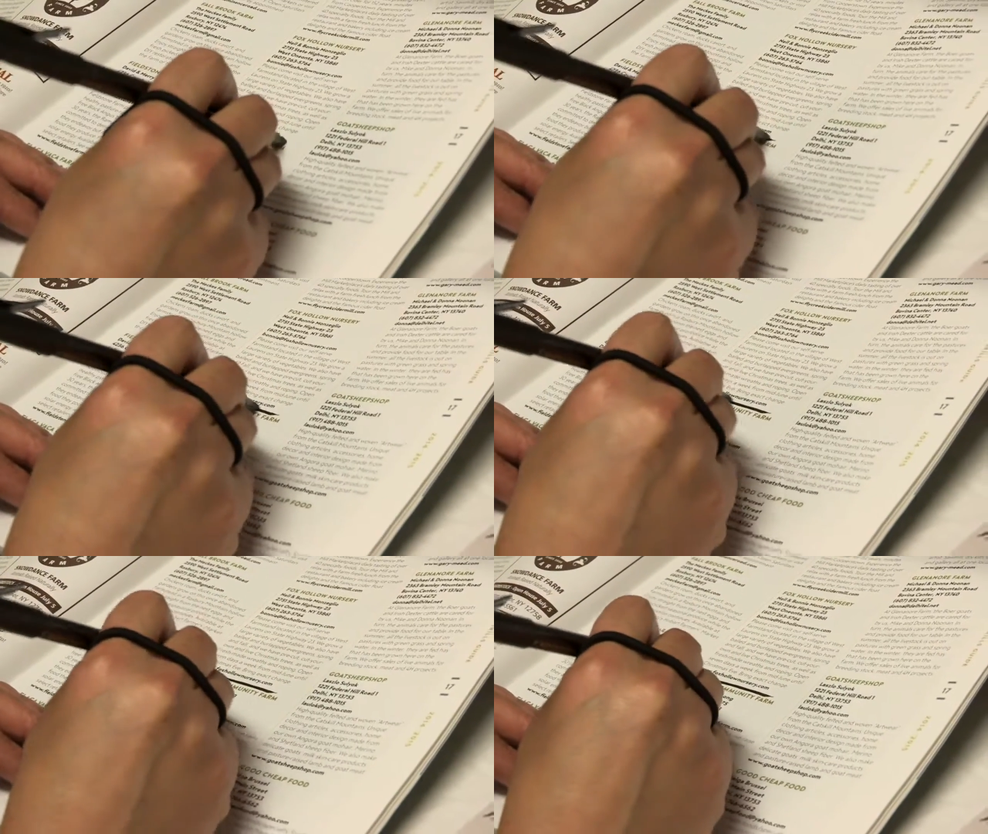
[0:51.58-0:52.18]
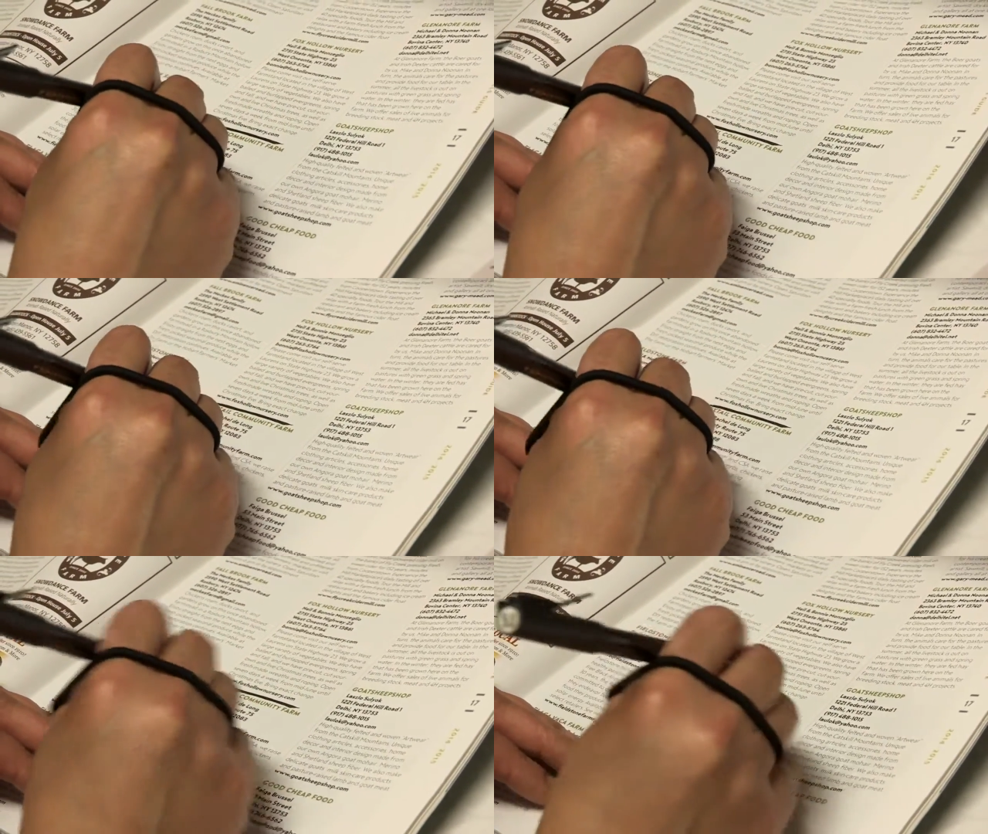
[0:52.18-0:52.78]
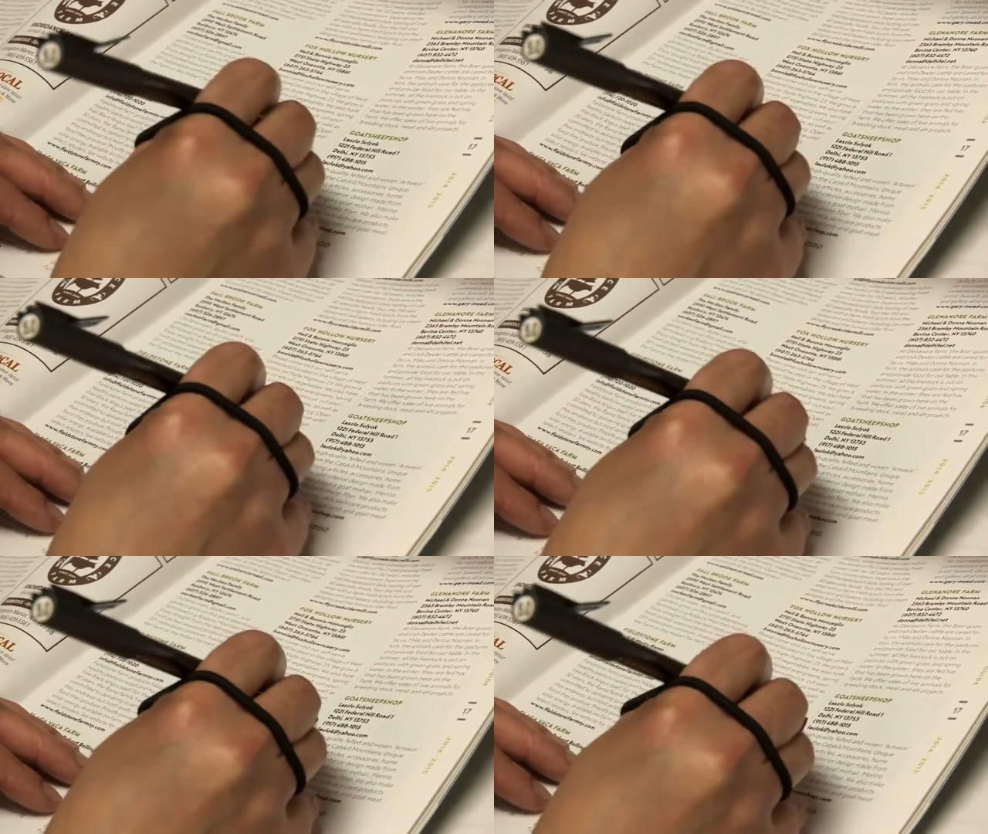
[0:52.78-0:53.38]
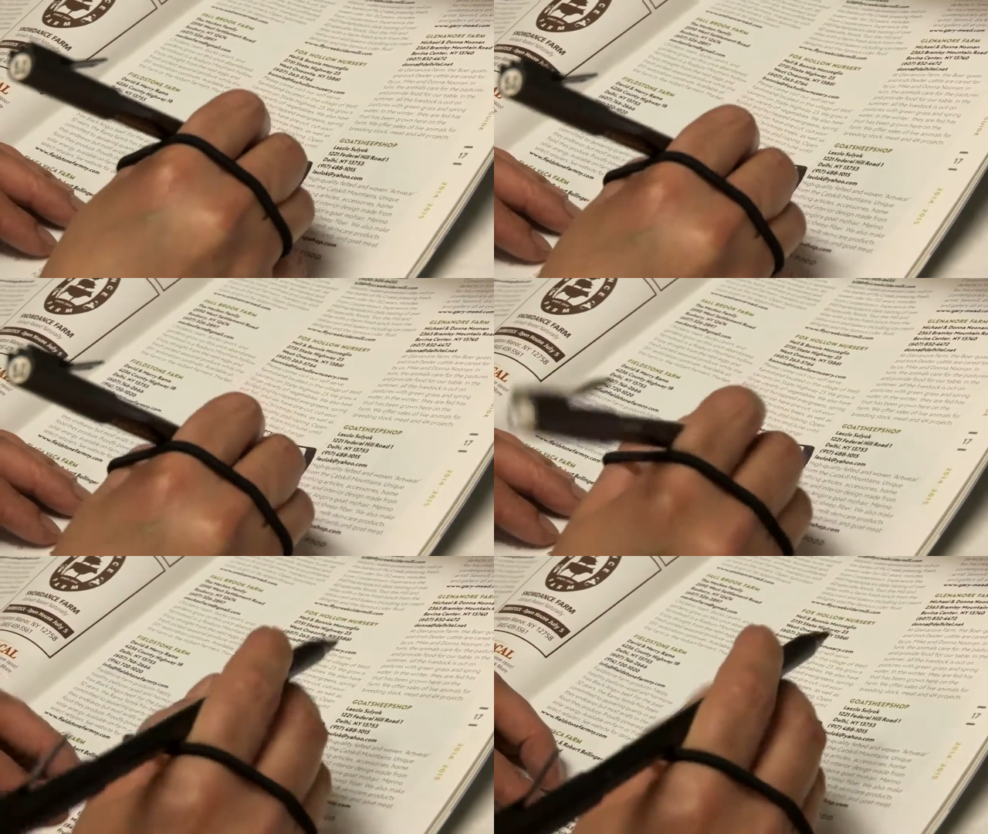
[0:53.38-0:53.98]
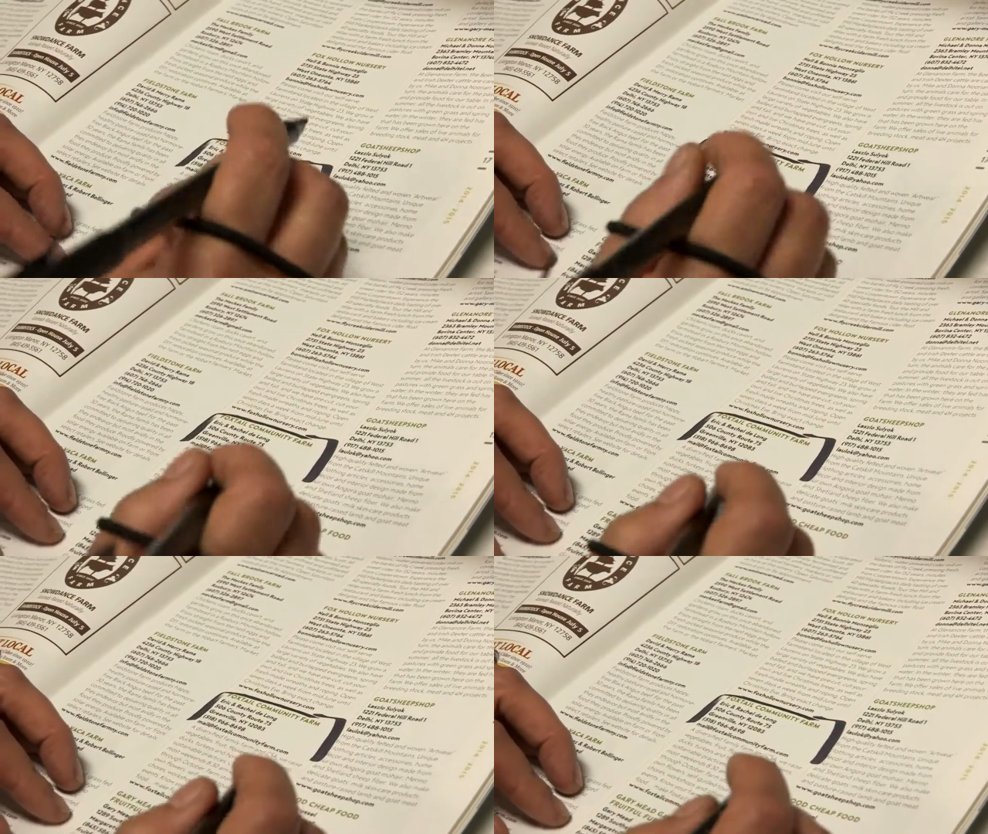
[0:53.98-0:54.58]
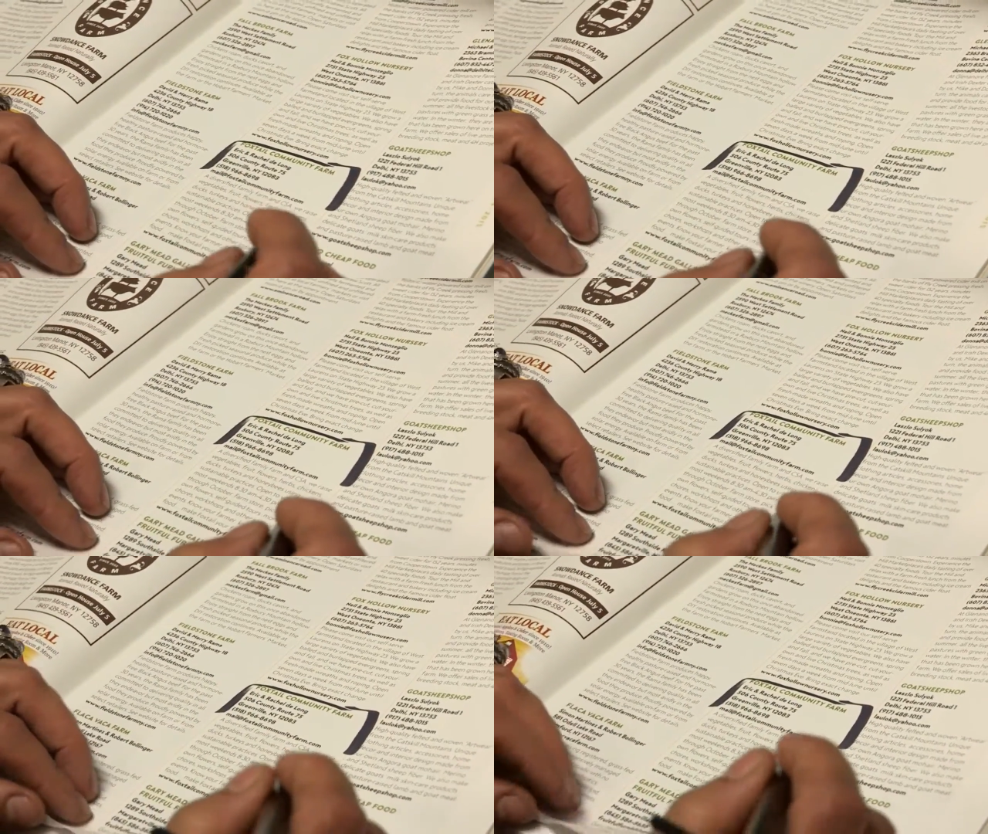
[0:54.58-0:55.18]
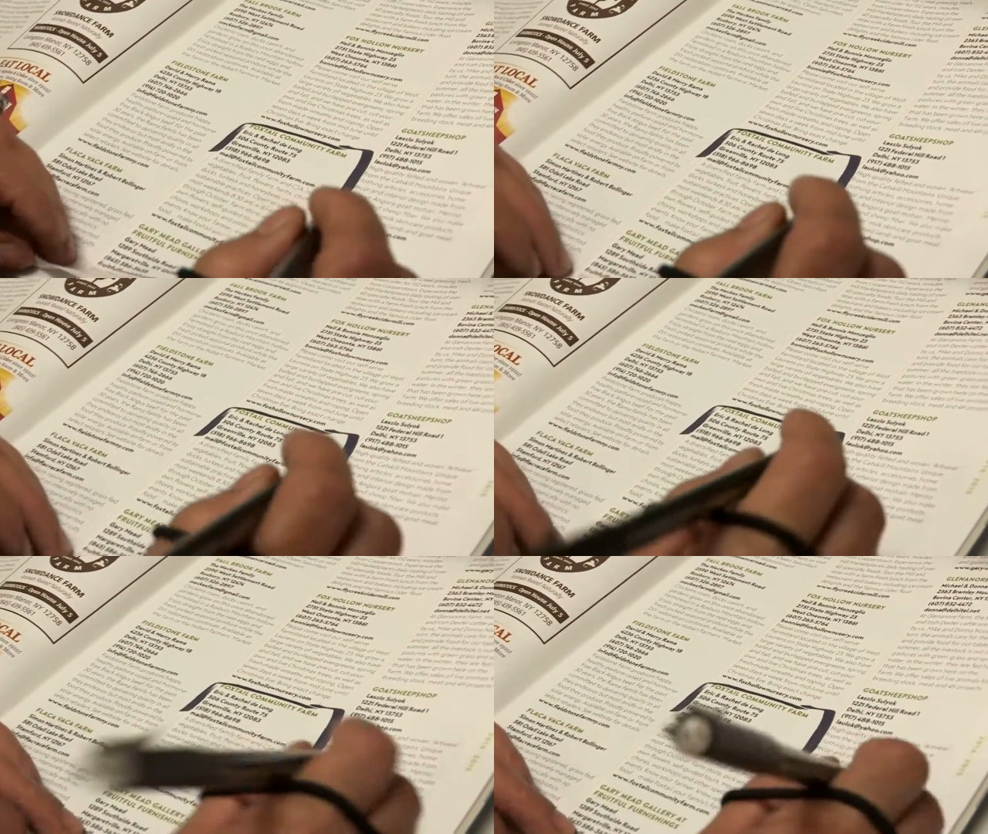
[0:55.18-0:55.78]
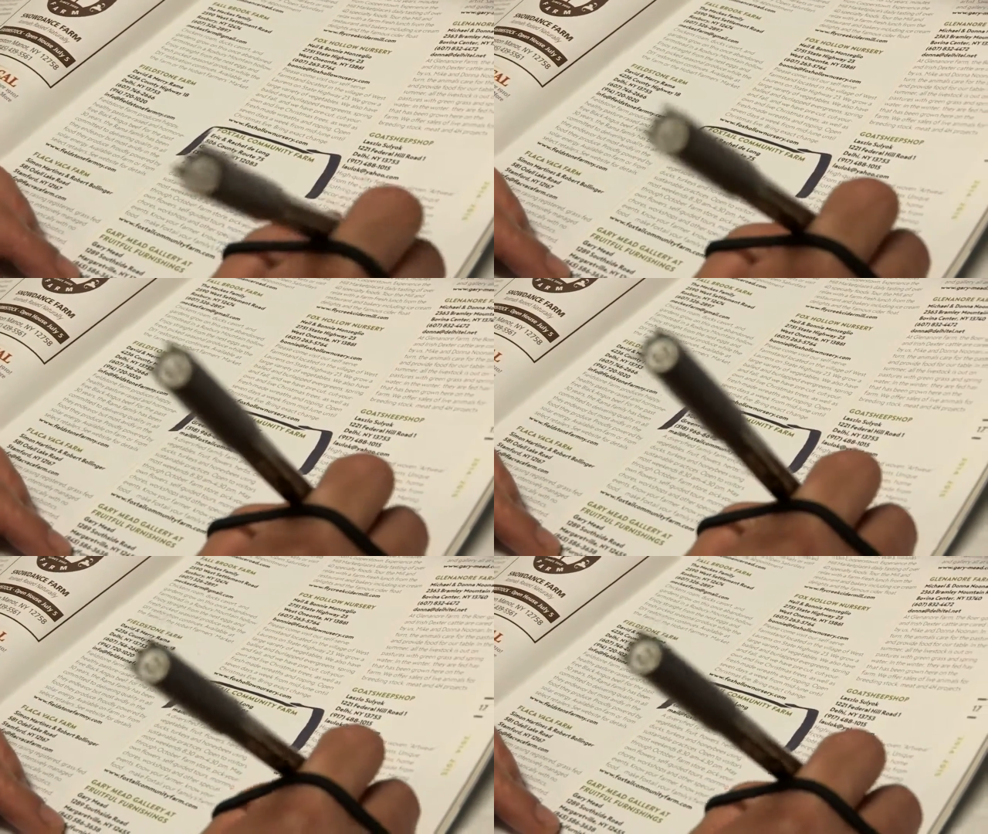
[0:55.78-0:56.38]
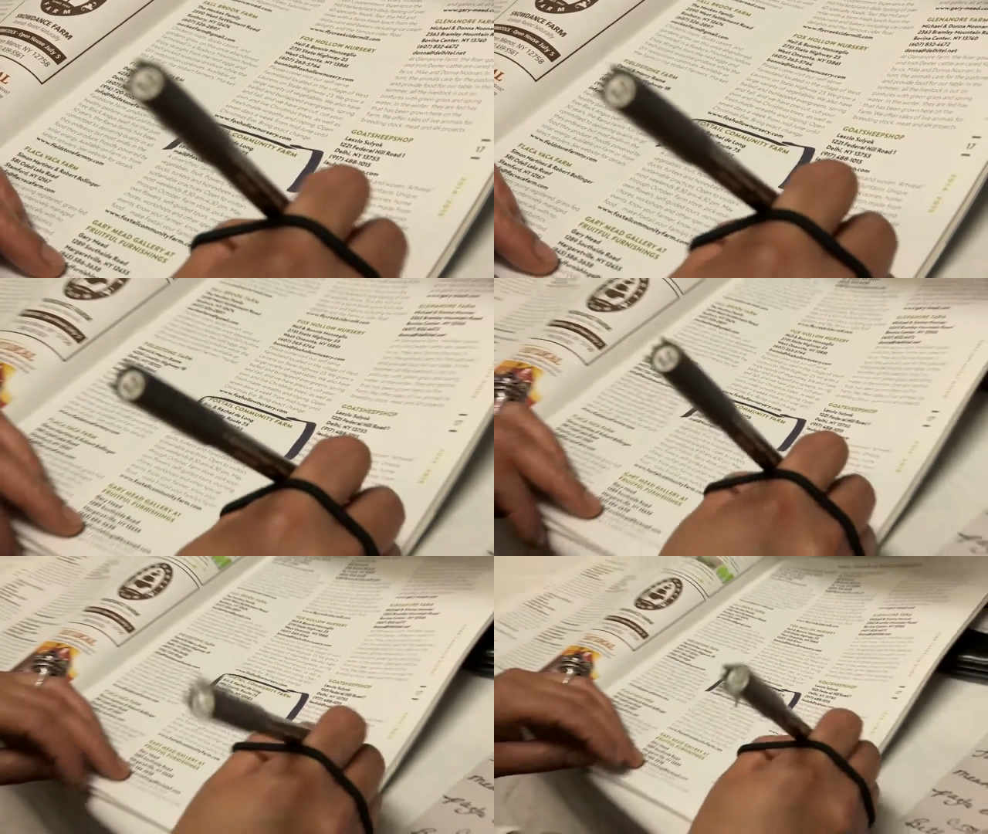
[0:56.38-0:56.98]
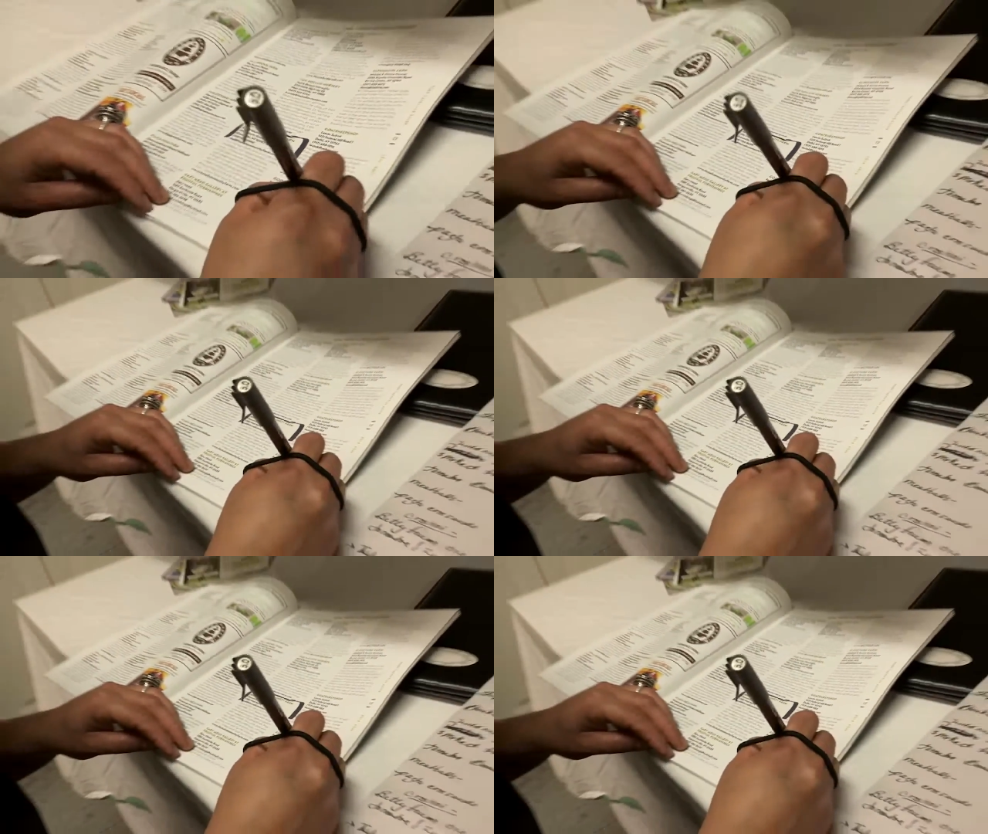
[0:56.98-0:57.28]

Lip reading: (no speaker visible)